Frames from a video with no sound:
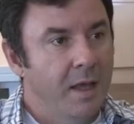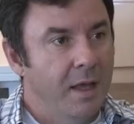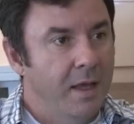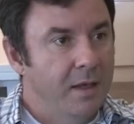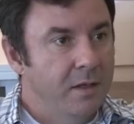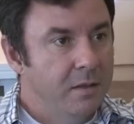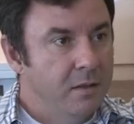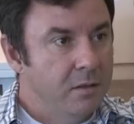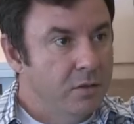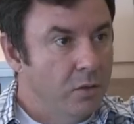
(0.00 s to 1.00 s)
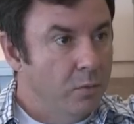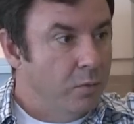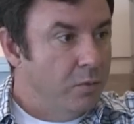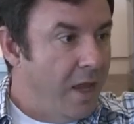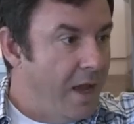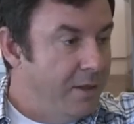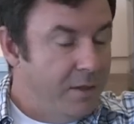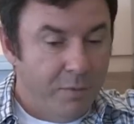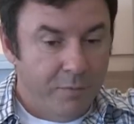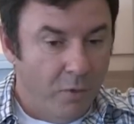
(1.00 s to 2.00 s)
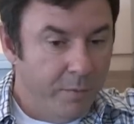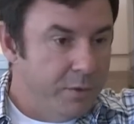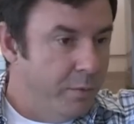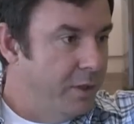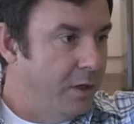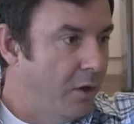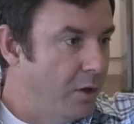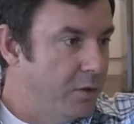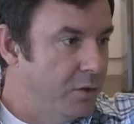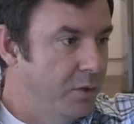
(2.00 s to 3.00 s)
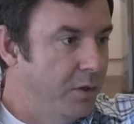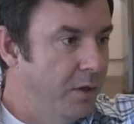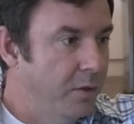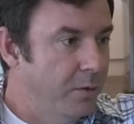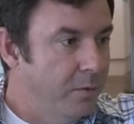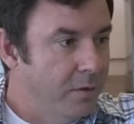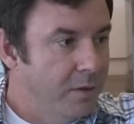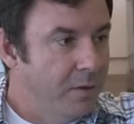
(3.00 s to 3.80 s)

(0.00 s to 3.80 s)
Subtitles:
And so they had the performers wearing a large studio